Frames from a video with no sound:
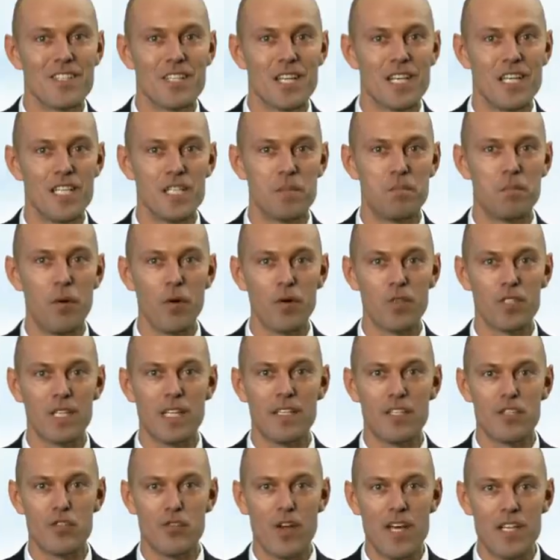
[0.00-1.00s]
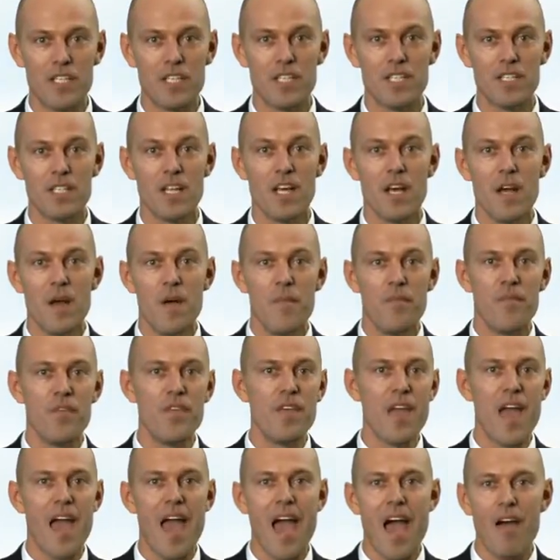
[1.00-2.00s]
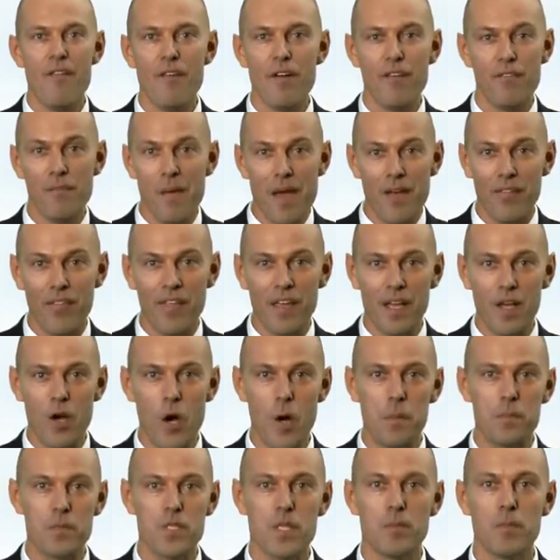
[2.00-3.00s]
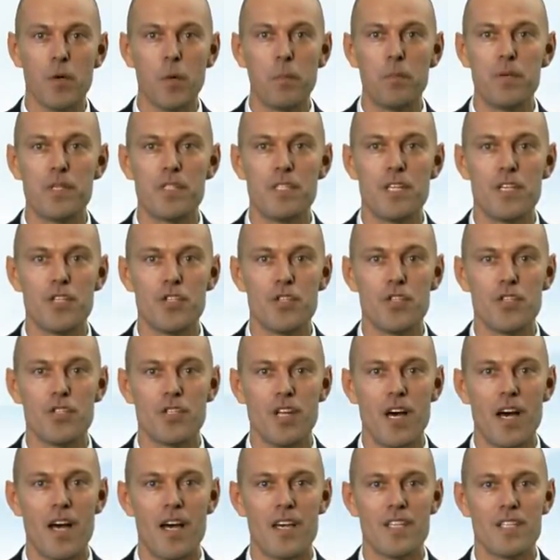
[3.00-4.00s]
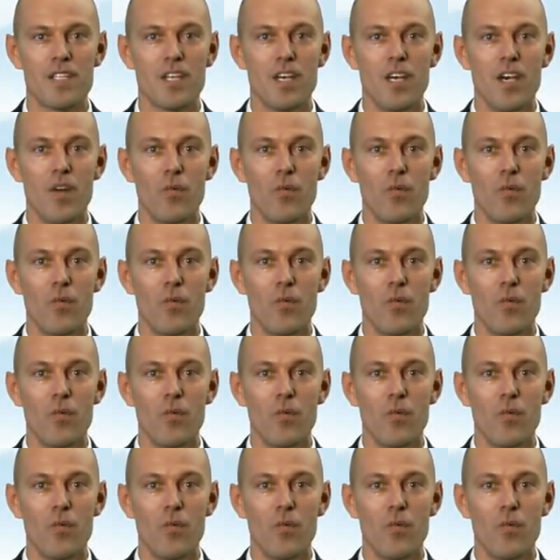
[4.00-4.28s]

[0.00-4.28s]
His books addresses the arithmetic optimal position size,